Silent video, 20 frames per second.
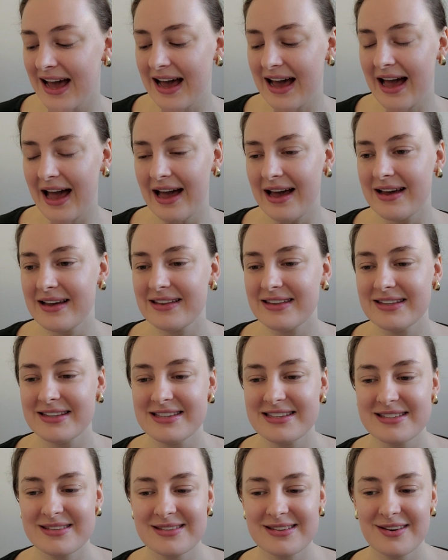of
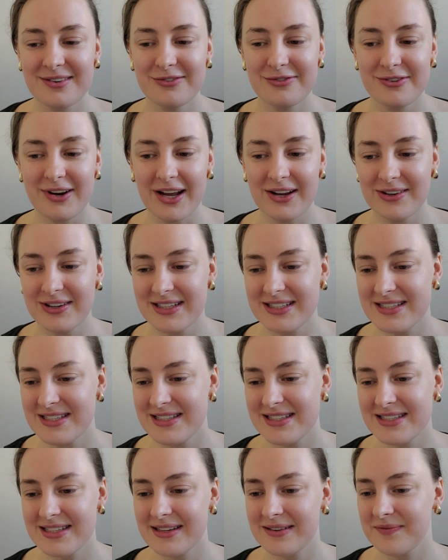this
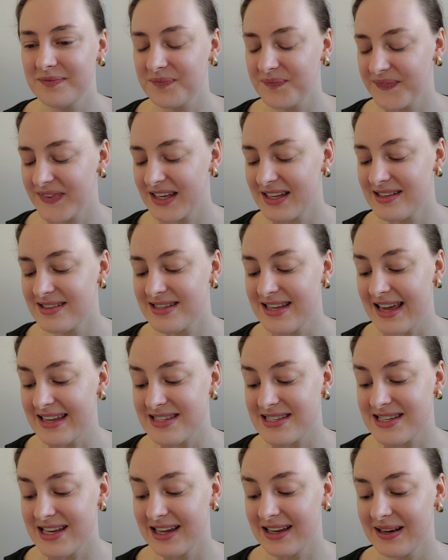fragrance
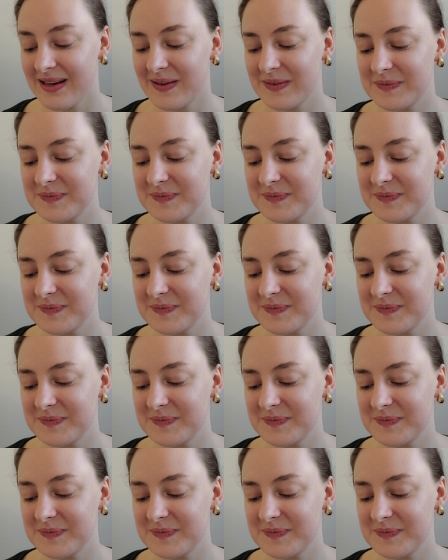testing.